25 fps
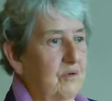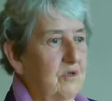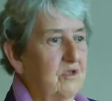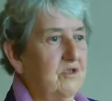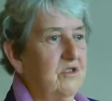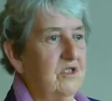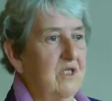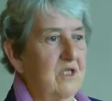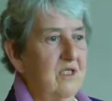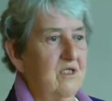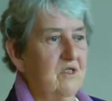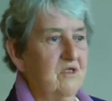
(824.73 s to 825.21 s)

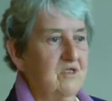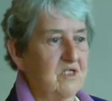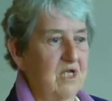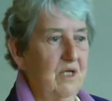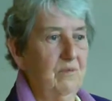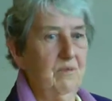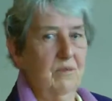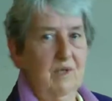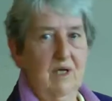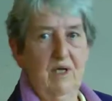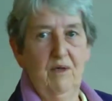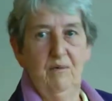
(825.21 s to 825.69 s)
put in
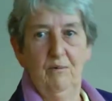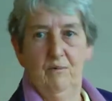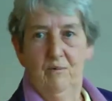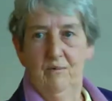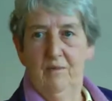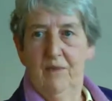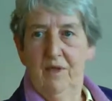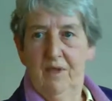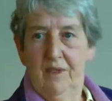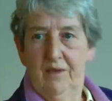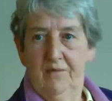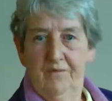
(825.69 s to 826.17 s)
some hymn
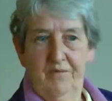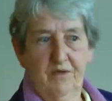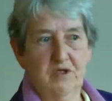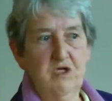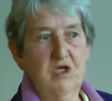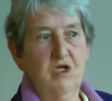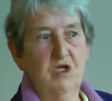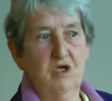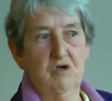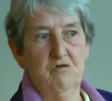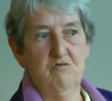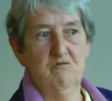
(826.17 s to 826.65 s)
that
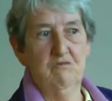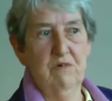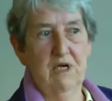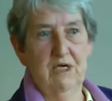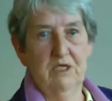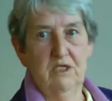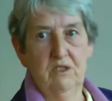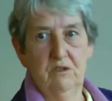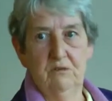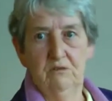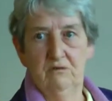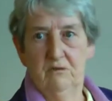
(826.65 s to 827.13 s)
your
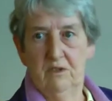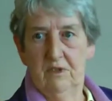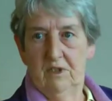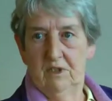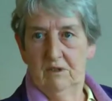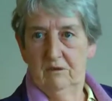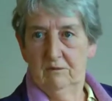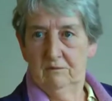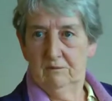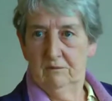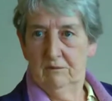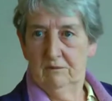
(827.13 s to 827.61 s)
granny will
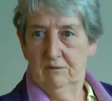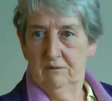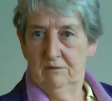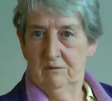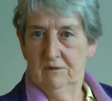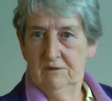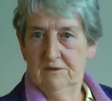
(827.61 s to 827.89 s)
know